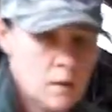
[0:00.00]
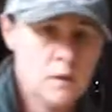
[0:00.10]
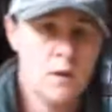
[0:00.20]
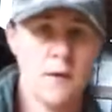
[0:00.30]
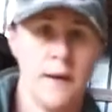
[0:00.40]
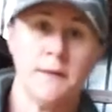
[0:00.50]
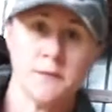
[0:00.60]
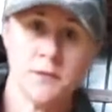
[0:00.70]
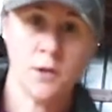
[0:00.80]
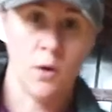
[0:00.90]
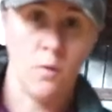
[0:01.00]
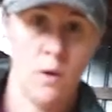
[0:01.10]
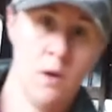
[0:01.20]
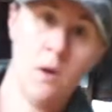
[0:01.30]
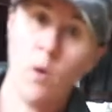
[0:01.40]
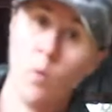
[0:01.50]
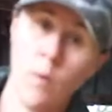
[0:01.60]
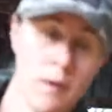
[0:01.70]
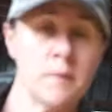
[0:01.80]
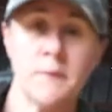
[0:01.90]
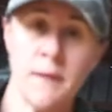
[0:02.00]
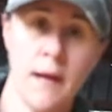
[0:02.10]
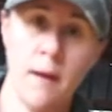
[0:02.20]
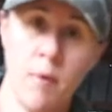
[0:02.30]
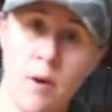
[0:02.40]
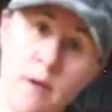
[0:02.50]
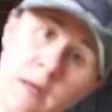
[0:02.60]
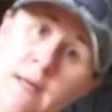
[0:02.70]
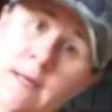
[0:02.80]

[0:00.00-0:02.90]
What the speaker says: Okay, so welcome to the hay barn.